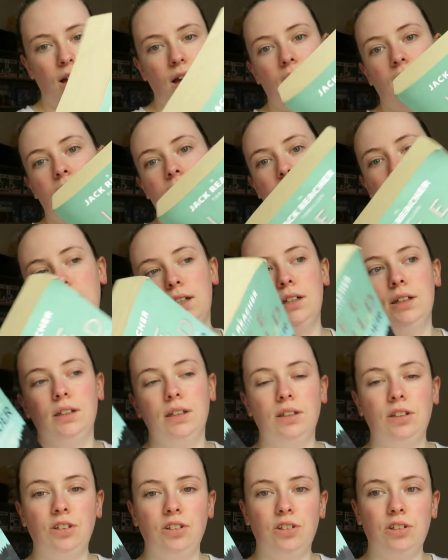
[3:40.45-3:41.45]

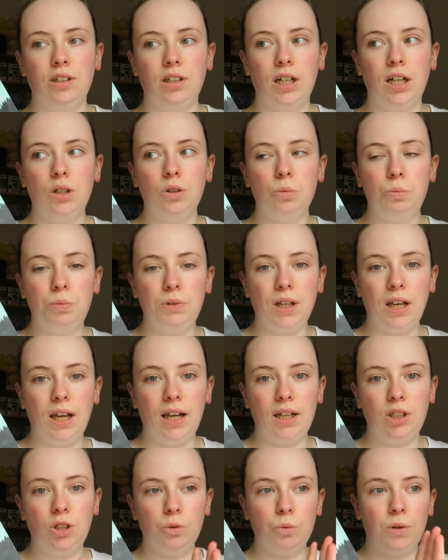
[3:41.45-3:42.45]
and I'll
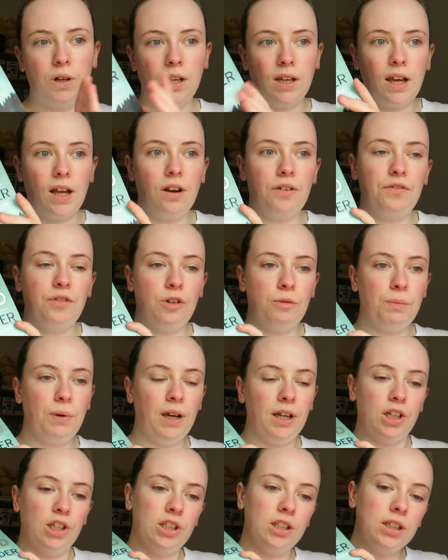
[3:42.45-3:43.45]
update when I get a few
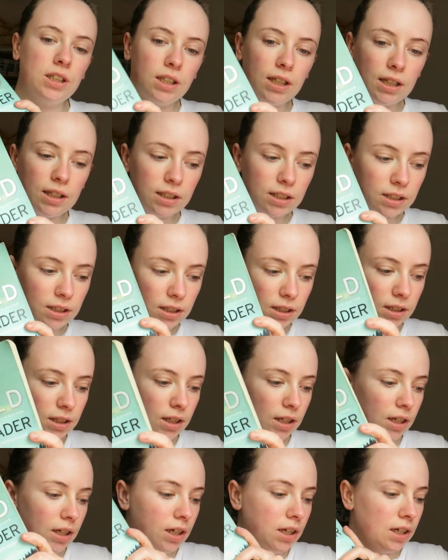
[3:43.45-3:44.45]
pages into this,
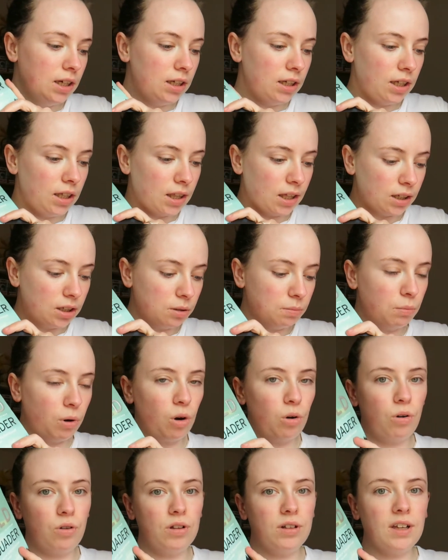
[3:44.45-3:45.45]
either
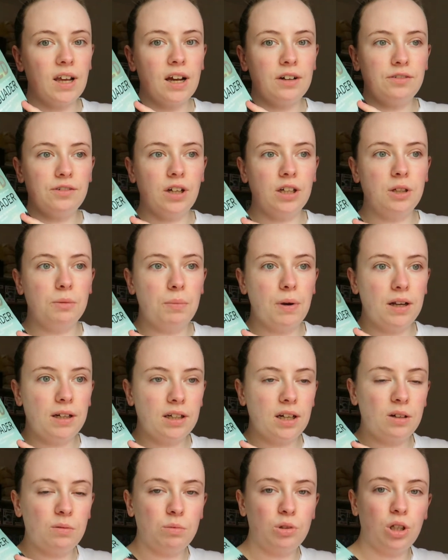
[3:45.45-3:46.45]
tomorrow or the day after, depending
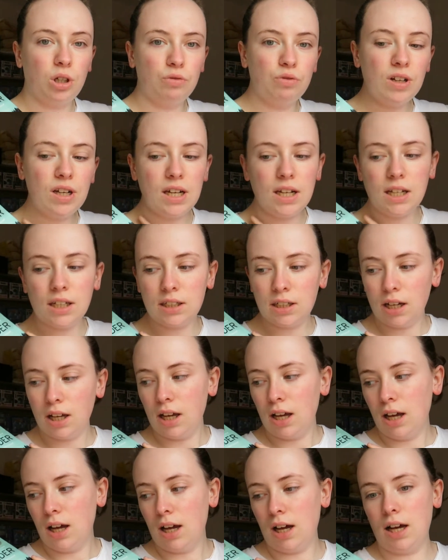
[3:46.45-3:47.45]
on how much I read,
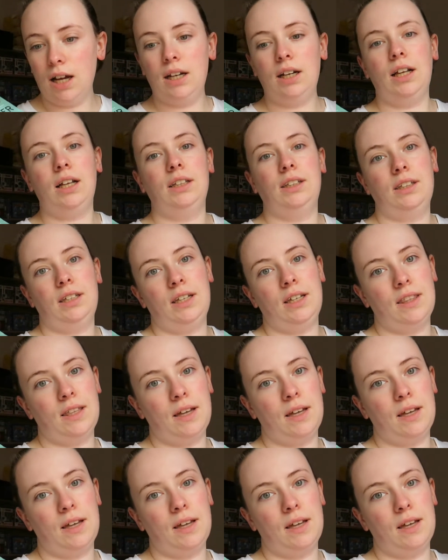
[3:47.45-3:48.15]
and I'll see you